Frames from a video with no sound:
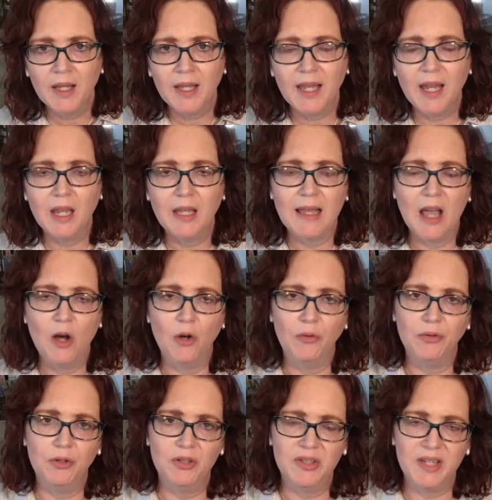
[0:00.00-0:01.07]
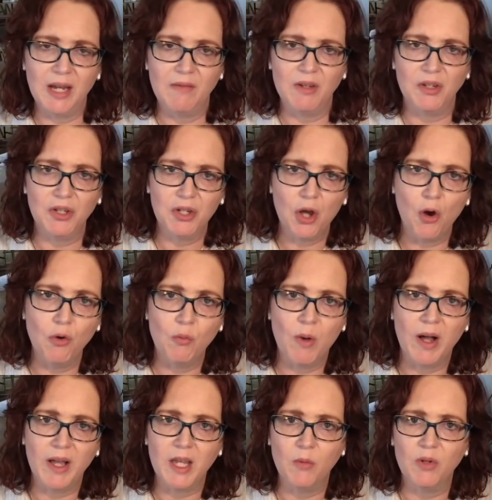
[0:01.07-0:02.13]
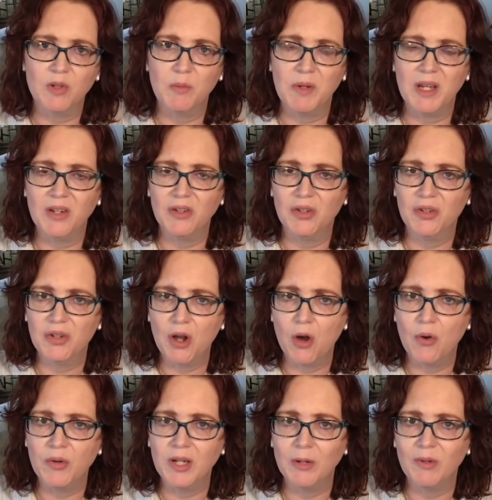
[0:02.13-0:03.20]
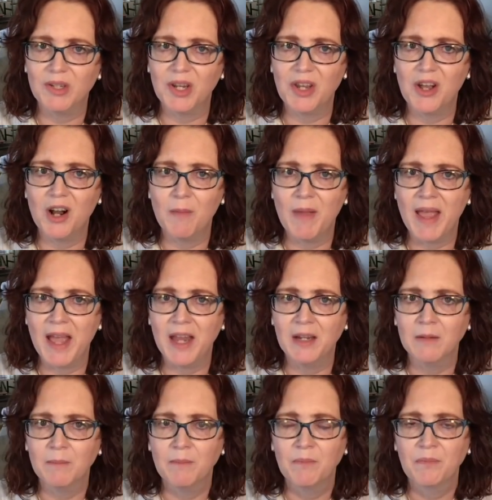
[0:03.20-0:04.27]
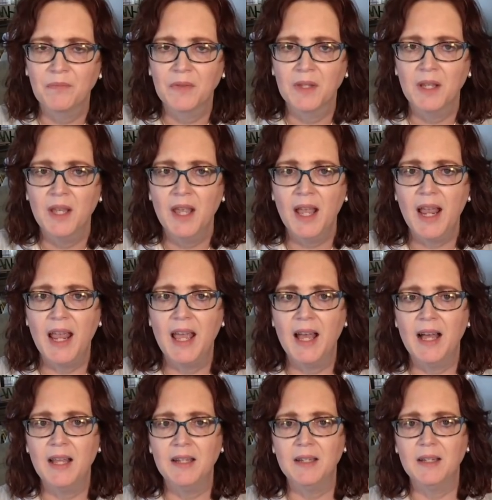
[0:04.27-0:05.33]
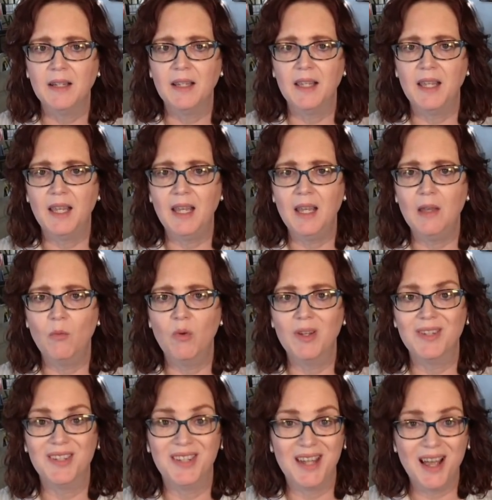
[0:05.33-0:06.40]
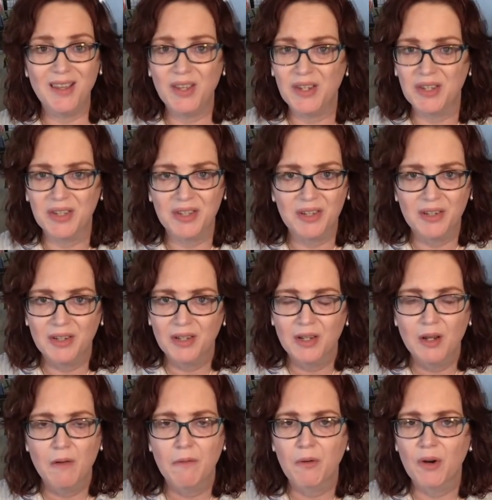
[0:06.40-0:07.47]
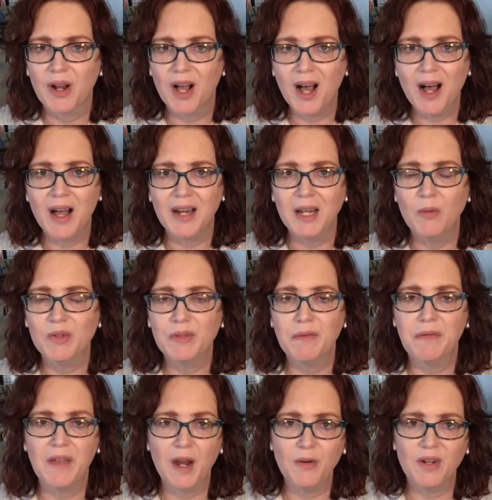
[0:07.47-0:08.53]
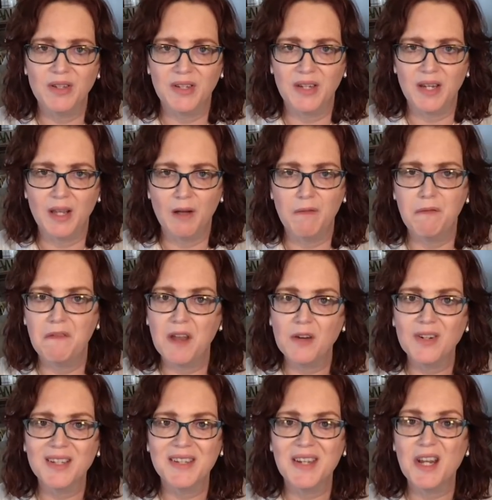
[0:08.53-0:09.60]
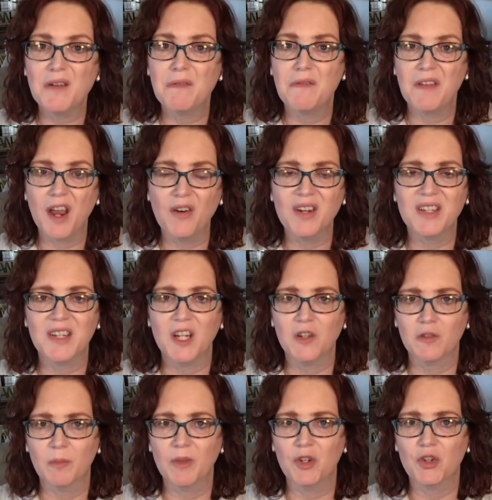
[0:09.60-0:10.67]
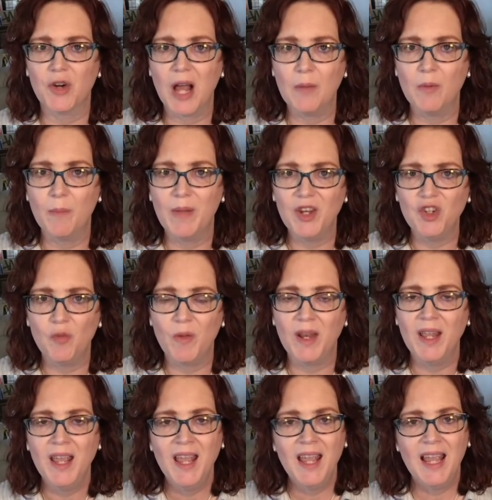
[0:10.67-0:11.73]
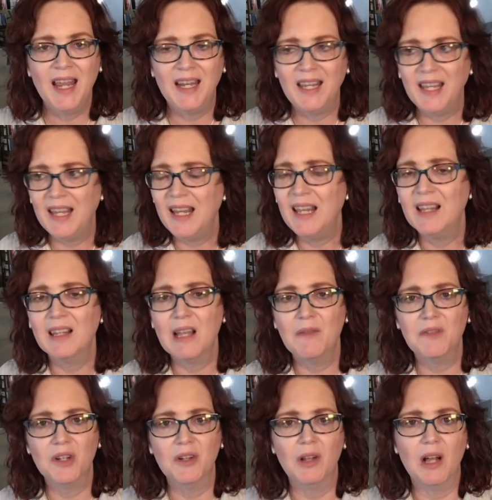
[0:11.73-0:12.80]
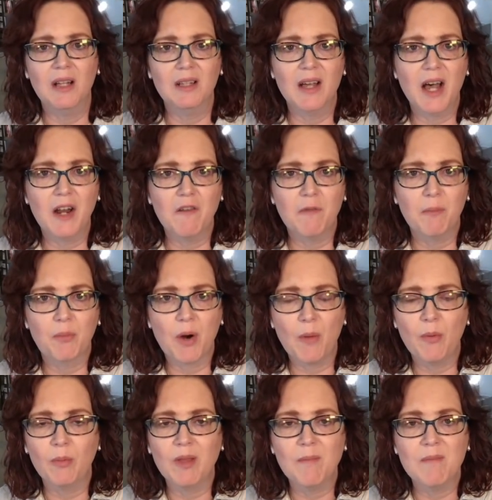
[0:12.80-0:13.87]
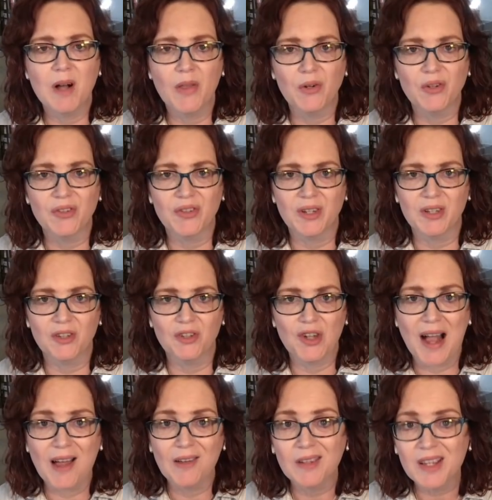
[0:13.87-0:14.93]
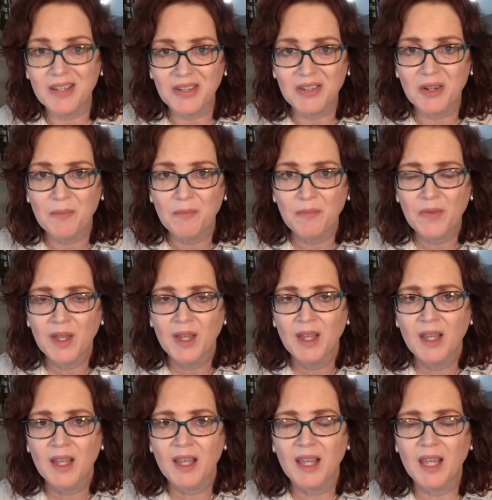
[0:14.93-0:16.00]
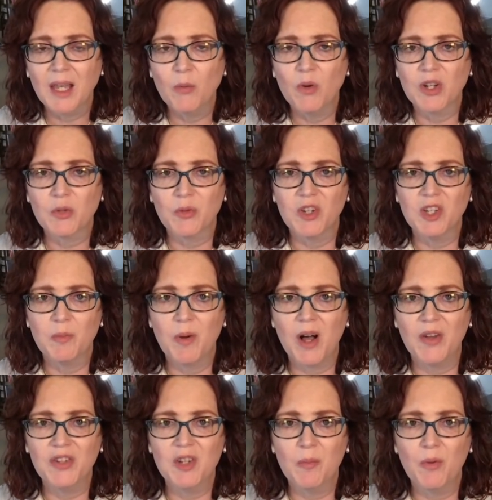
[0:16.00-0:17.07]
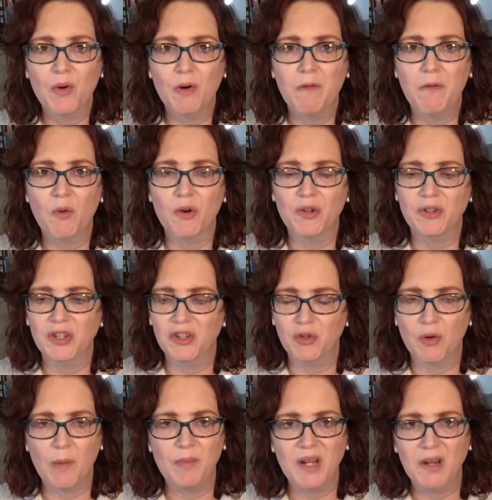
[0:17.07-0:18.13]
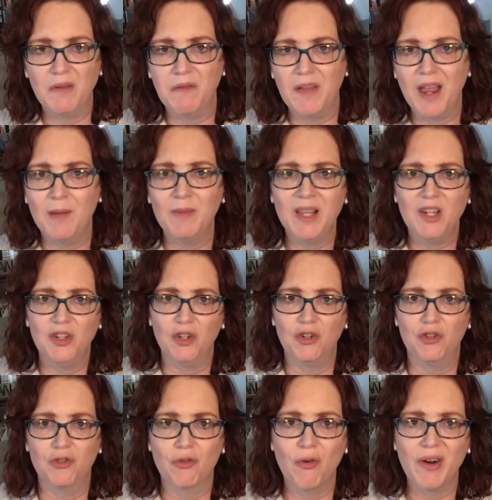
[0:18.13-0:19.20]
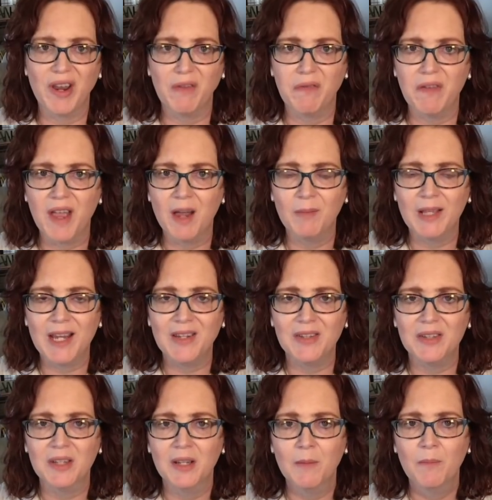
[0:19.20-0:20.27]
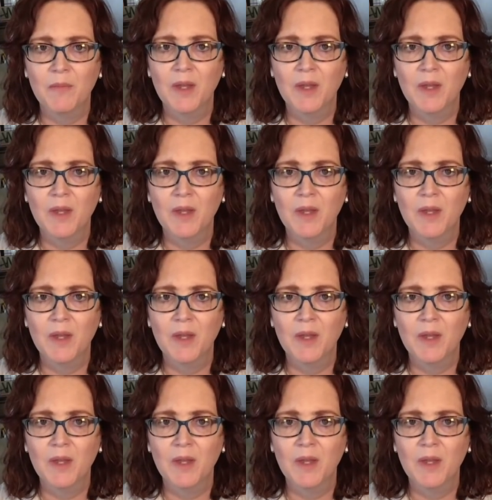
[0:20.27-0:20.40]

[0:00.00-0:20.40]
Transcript: He held Stephen's coat while he was being stoned. He was a young man. And he was zealous for God. He was a Pharisee, a Pharisee of Pharisees from the tribe of Benjamin. And he left a lot of probably mothers childless. He was responsible for disrupting families, destroying families.